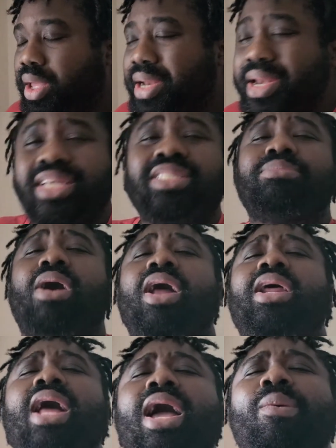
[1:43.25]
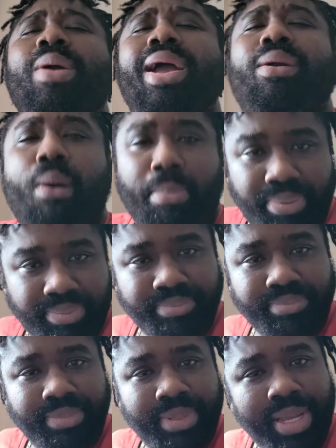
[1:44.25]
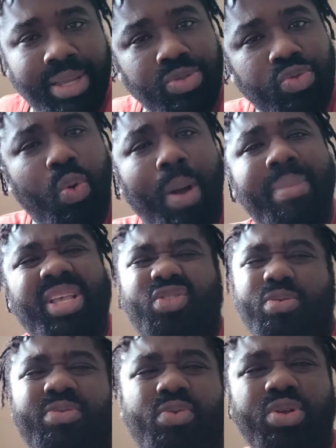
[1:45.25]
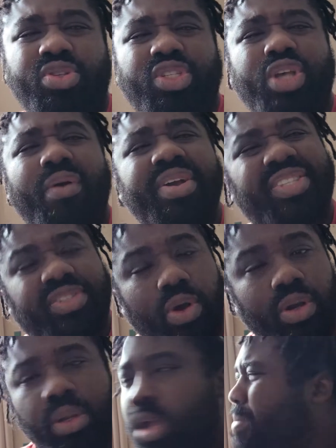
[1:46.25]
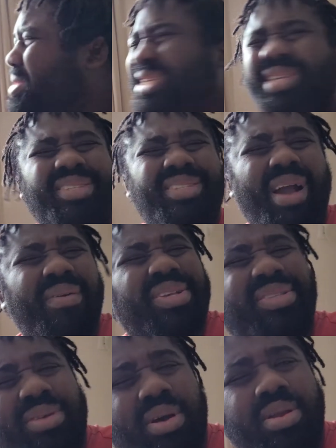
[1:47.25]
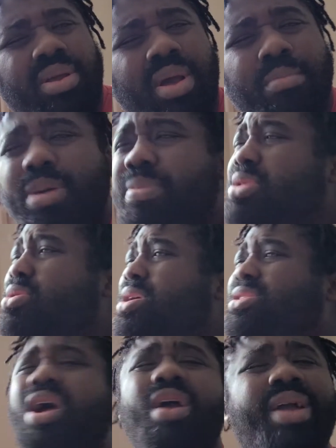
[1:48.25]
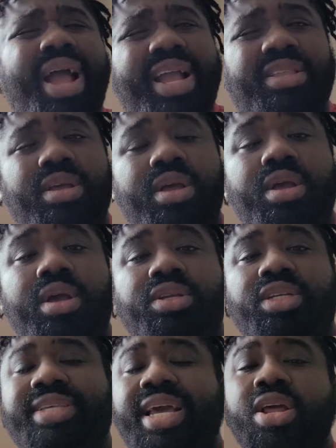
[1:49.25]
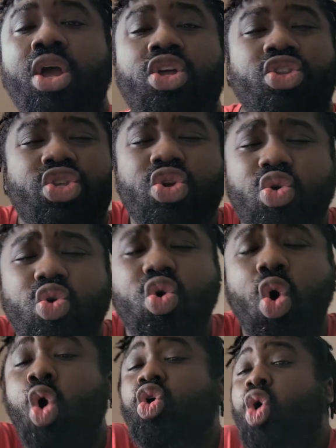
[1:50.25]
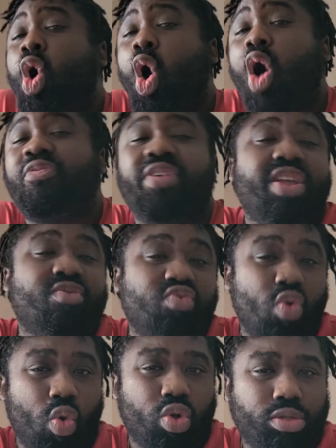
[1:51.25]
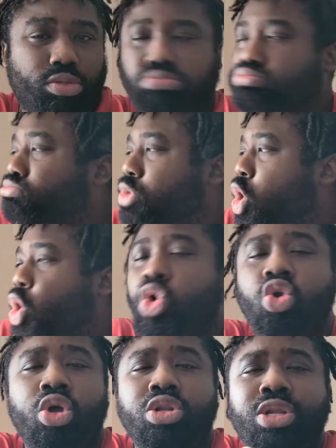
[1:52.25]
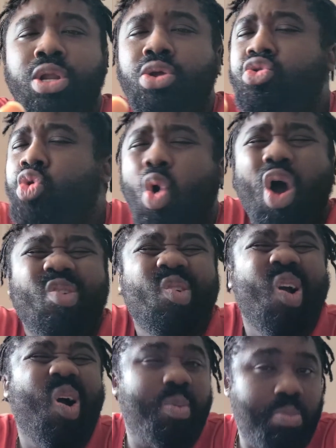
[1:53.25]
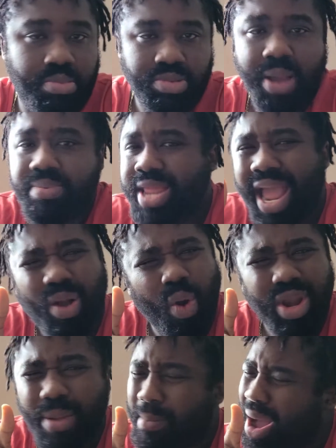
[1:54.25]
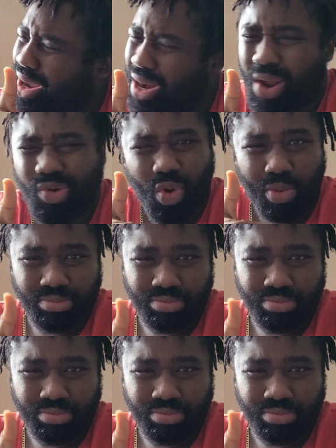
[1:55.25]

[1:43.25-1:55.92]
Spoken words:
This morning I wake up to a message from my phone. Sorry, son. I said, sorry, son. Mommy, no, it's alright. She said, new COVID rules. No rum. Them take out the buckle of rum.